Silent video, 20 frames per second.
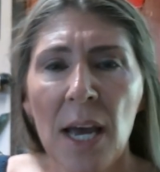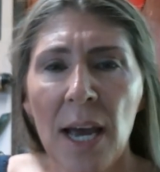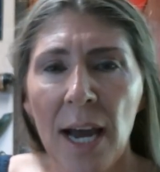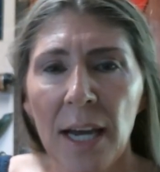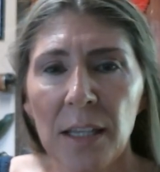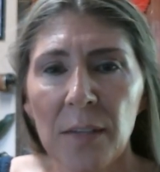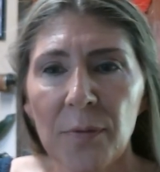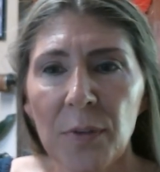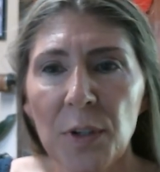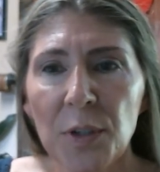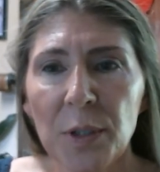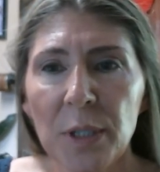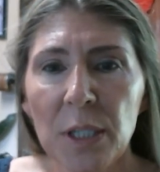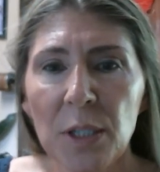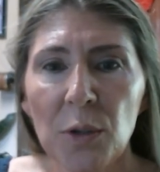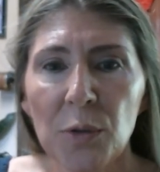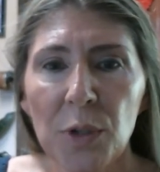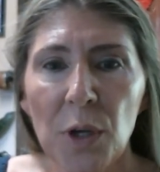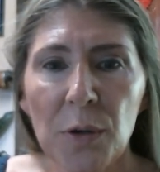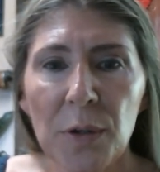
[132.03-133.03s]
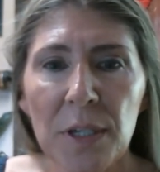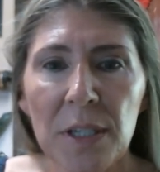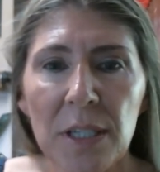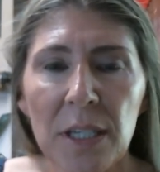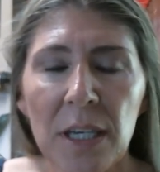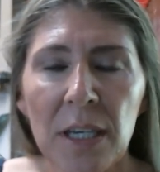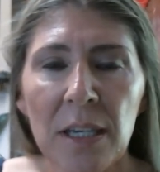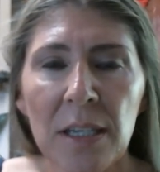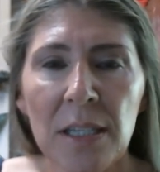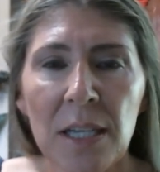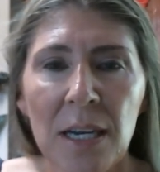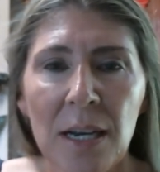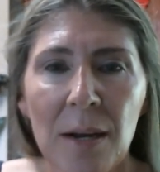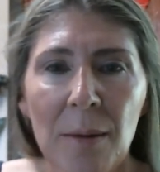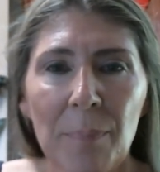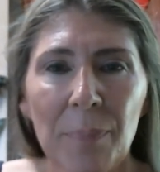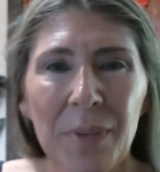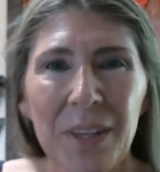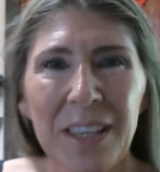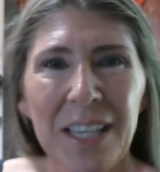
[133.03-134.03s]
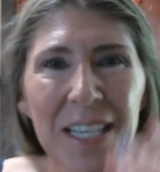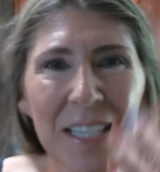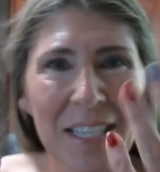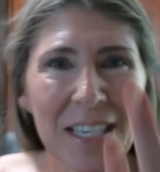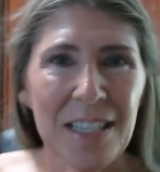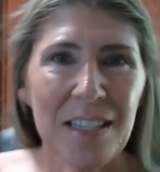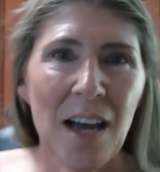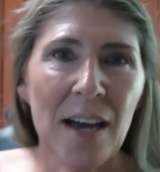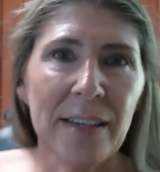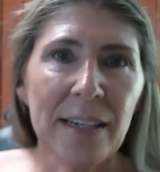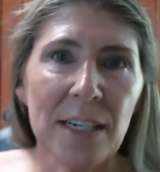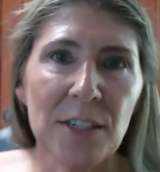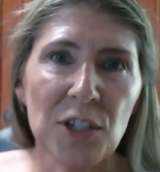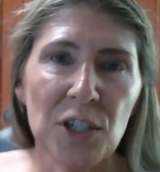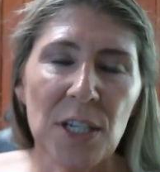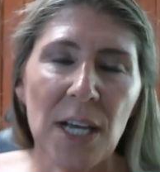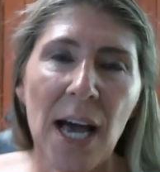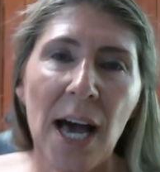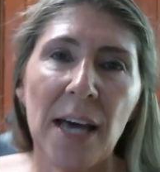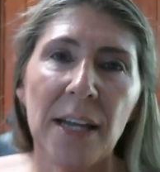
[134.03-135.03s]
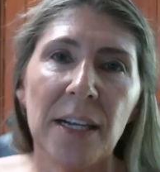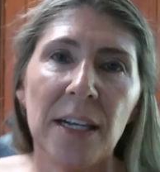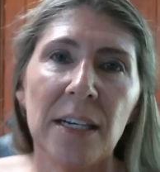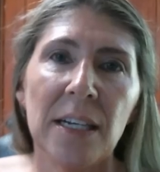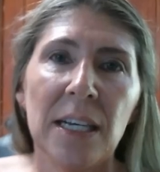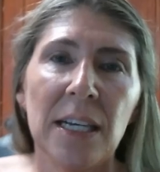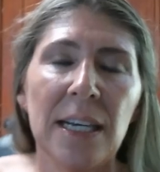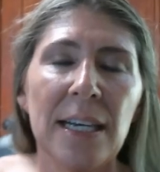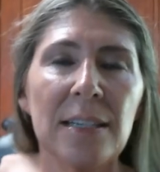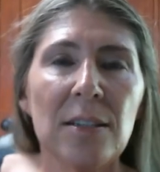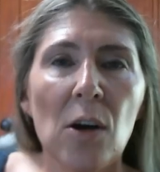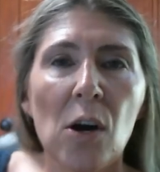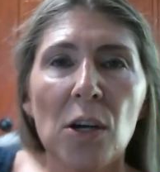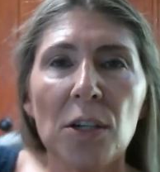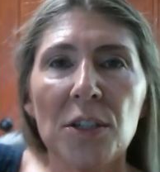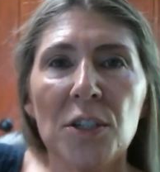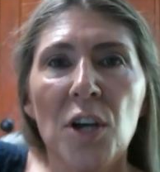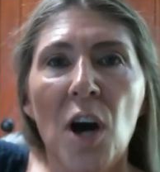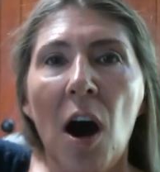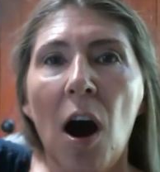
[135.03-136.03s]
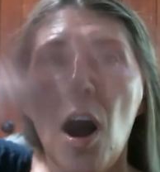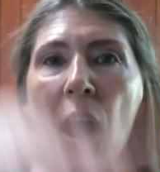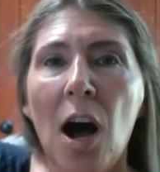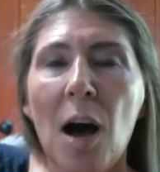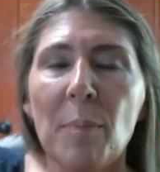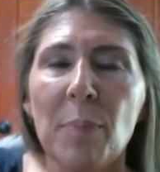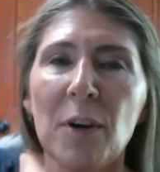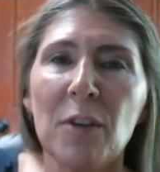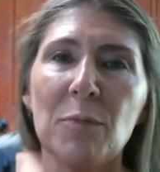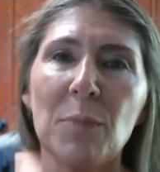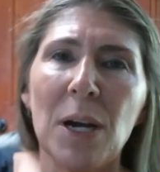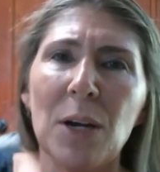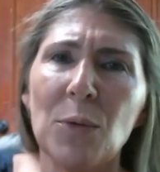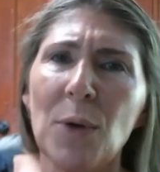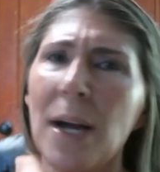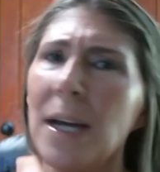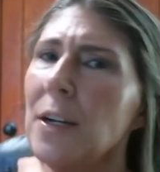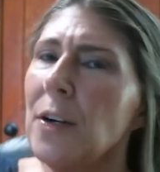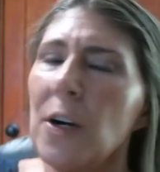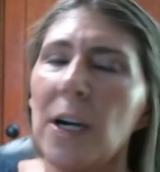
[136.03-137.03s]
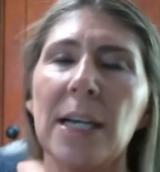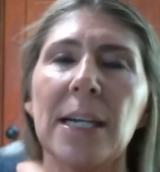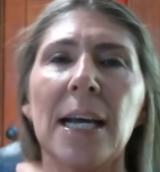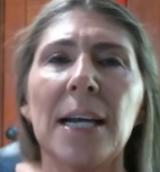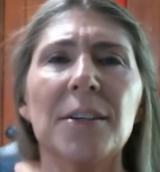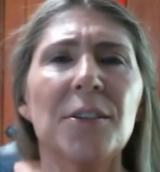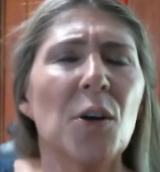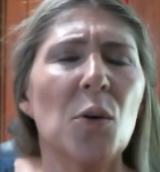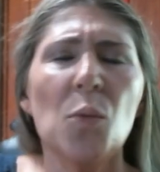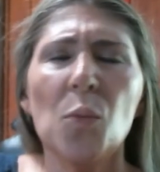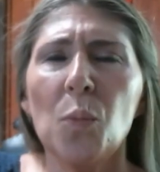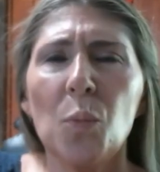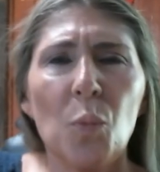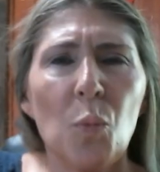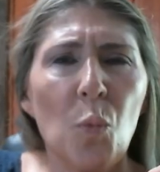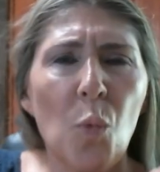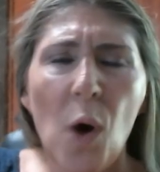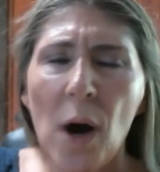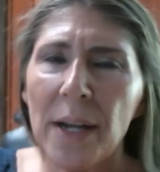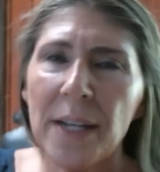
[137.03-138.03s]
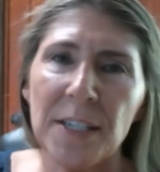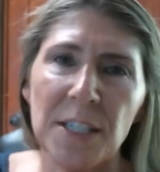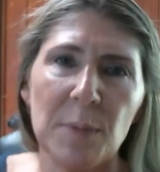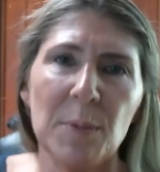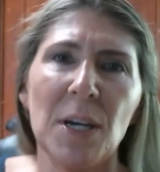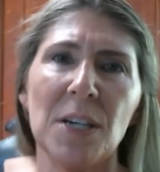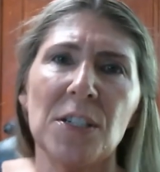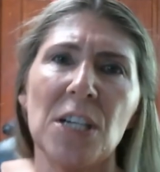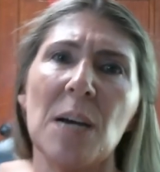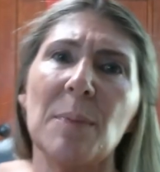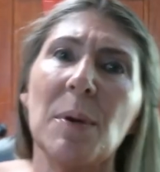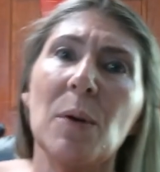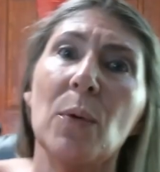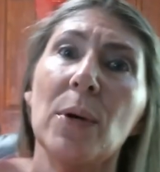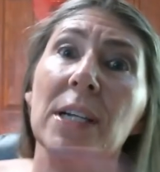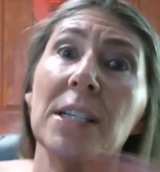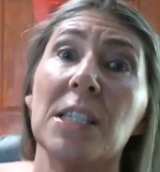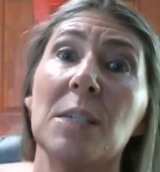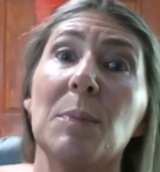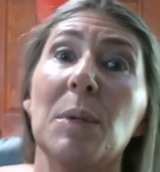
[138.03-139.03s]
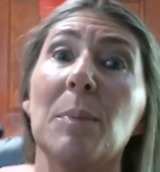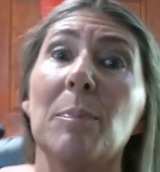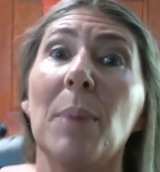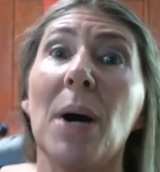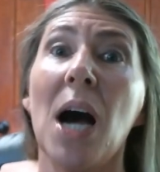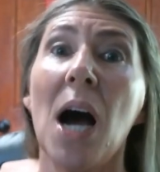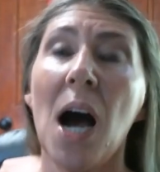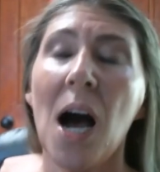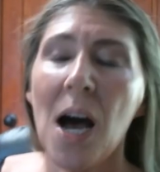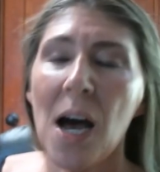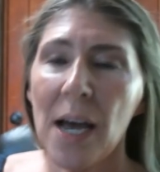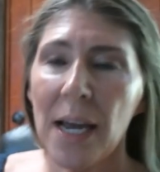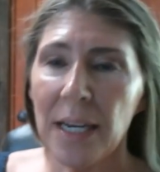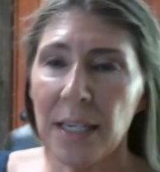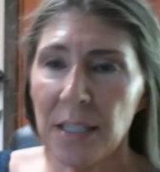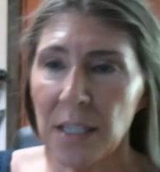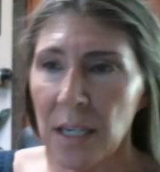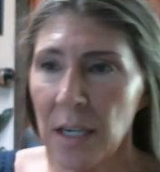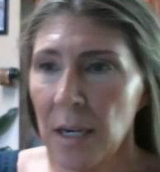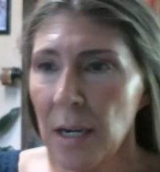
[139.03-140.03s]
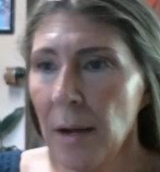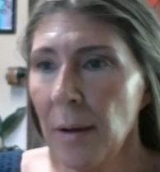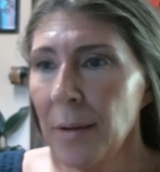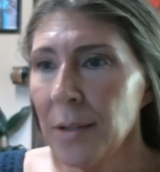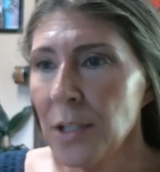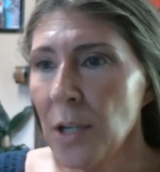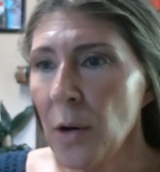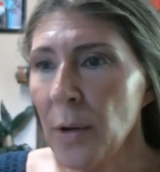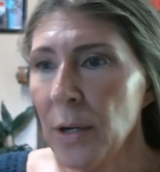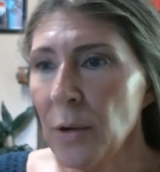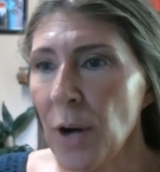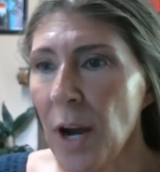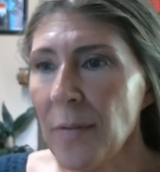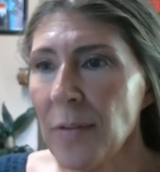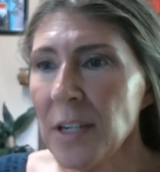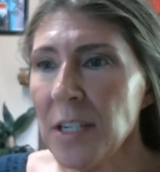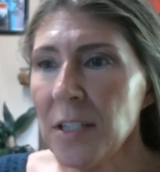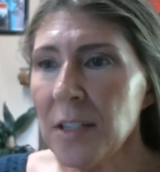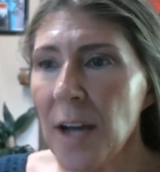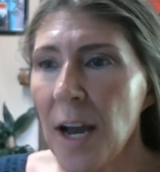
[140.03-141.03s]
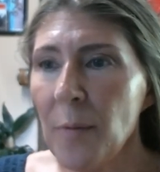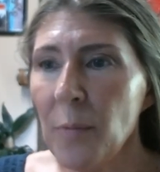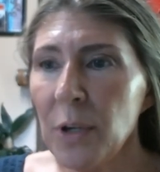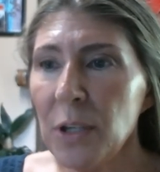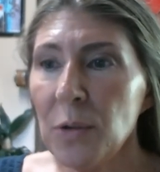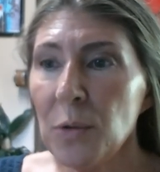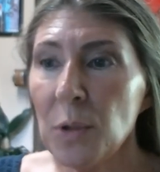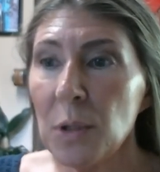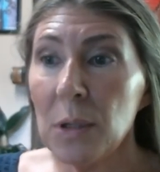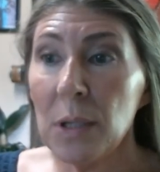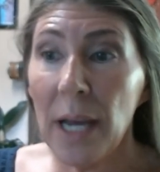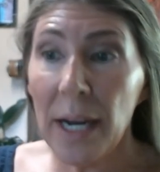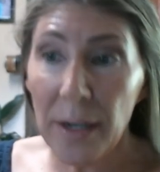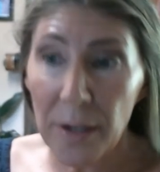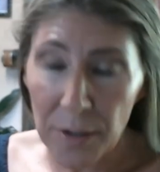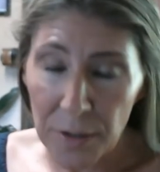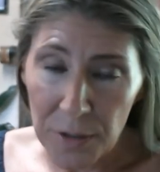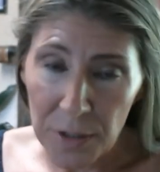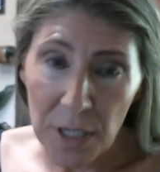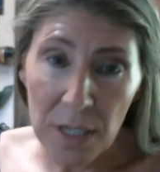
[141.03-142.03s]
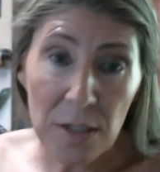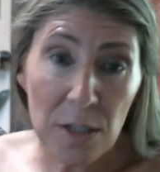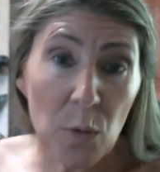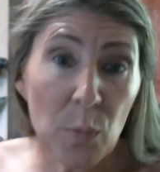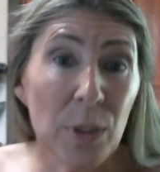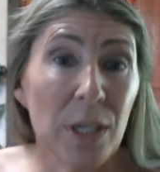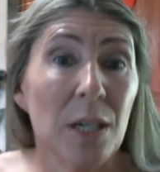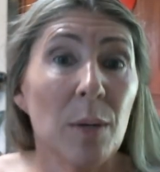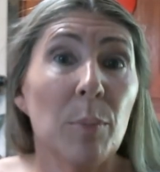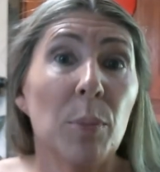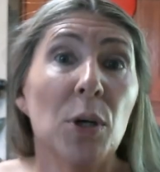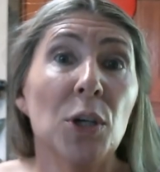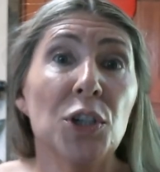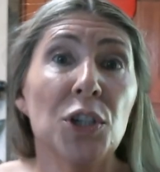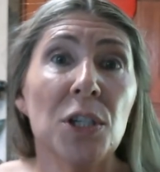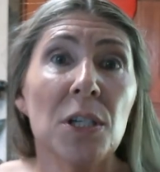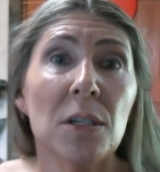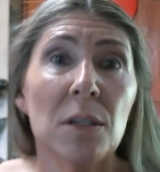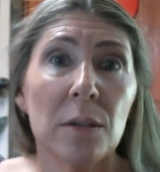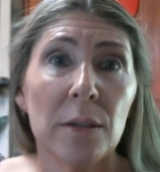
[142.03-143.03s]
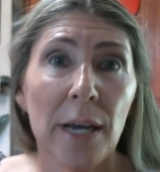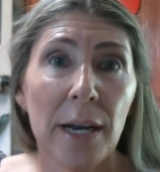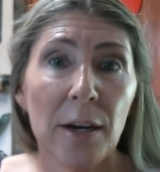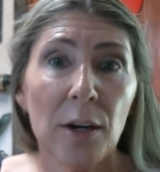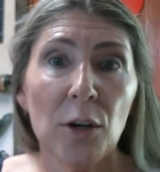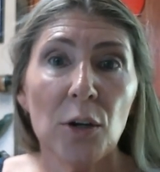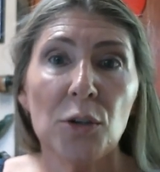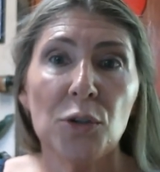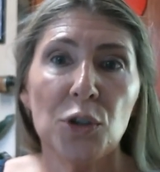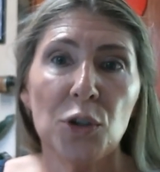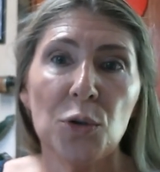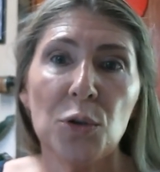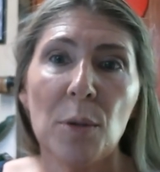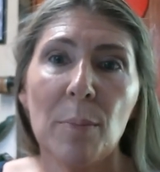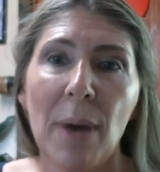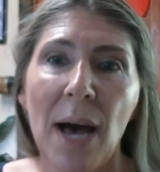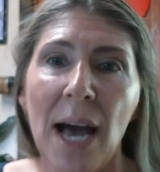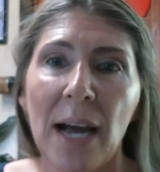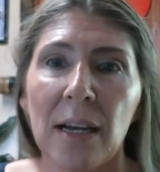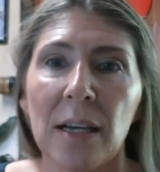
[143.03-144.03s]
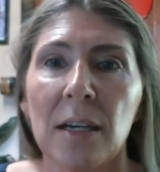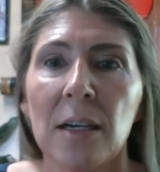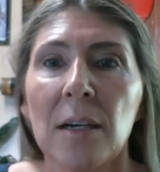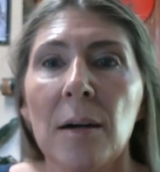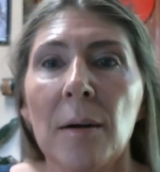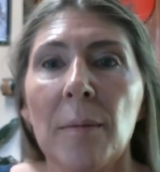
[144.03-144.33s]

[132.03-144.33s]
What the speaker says: And the first thing you'll notice is this design I just added is on top of my rider, and I don't want it to be on top. I want it to be behind. So in graphic design, we use layers. And so we need to push this layer to the back.